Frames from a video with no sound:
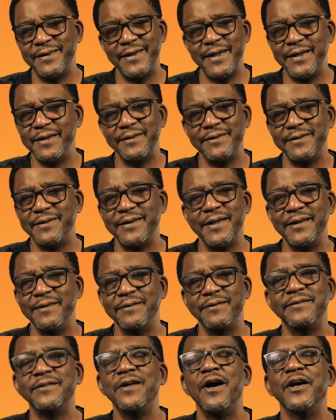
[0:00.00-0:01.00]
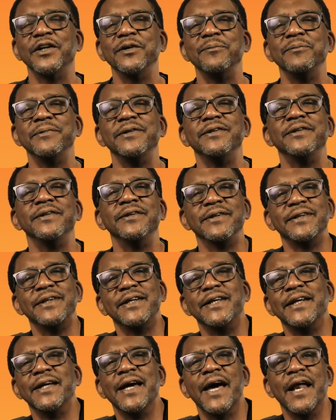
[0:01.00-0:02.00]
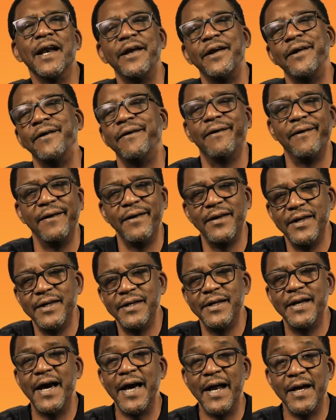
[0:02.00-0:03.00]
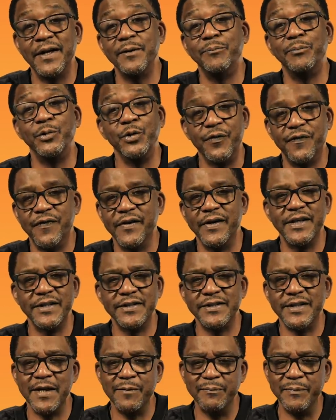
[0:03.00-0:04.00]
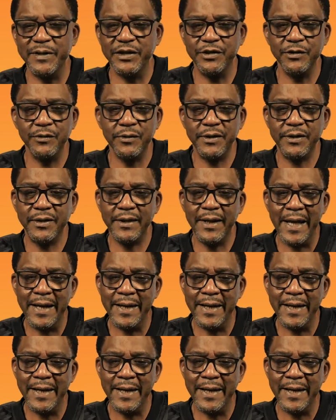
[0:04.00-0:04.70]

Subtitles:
they talked him into getting out of there, out of the booth, and just letting me do it.